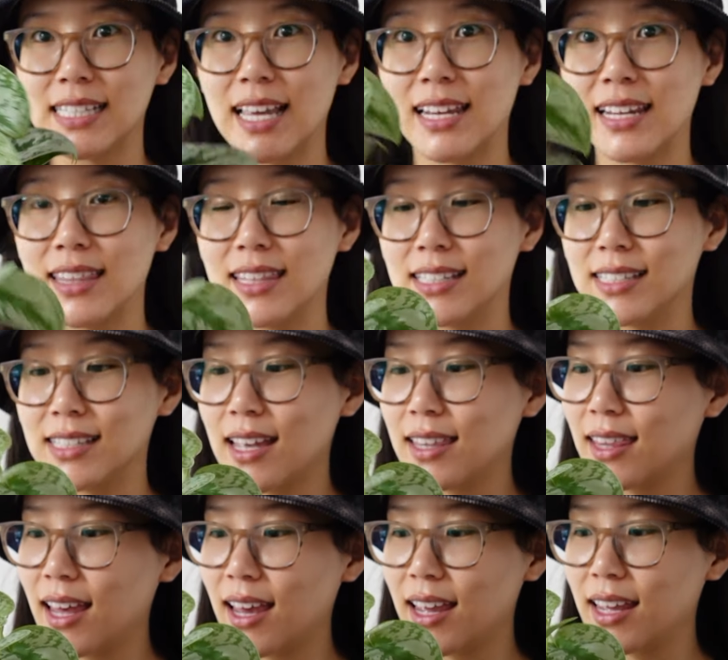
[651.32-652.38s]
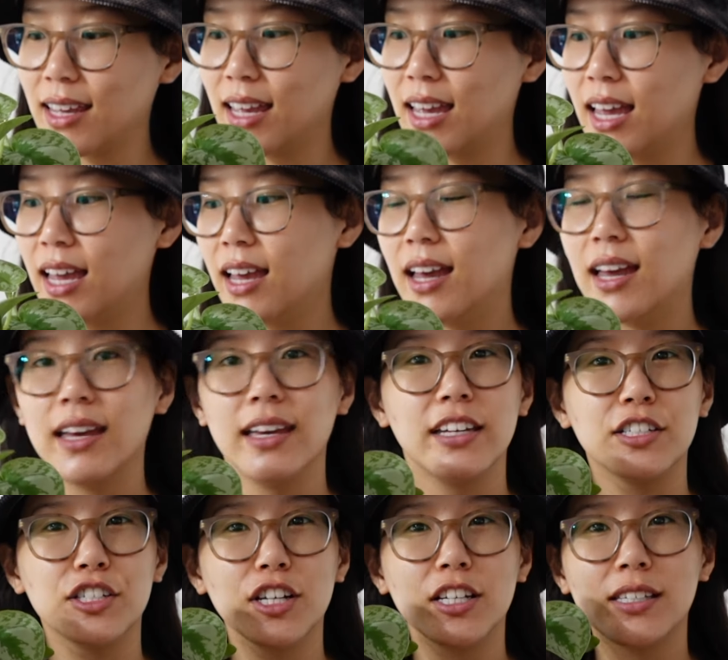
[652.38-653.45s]
and in the sunlight,
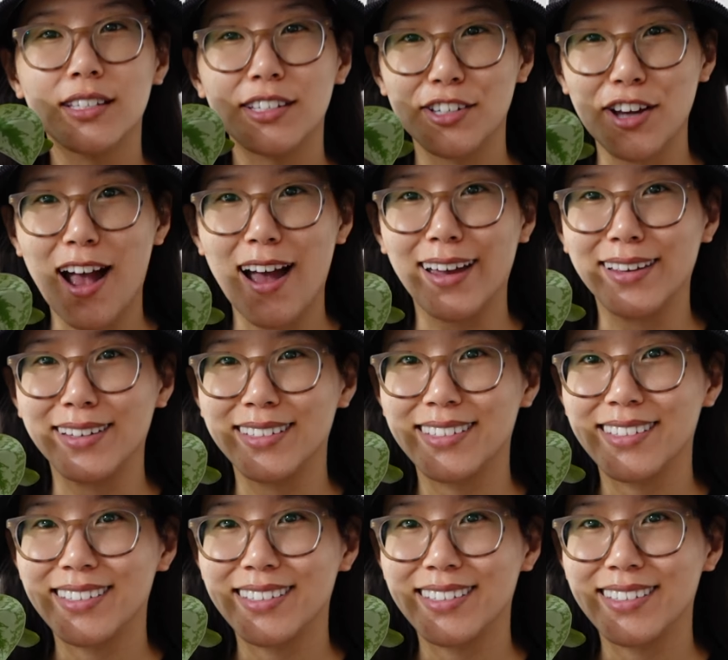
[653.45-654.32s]
it just shines.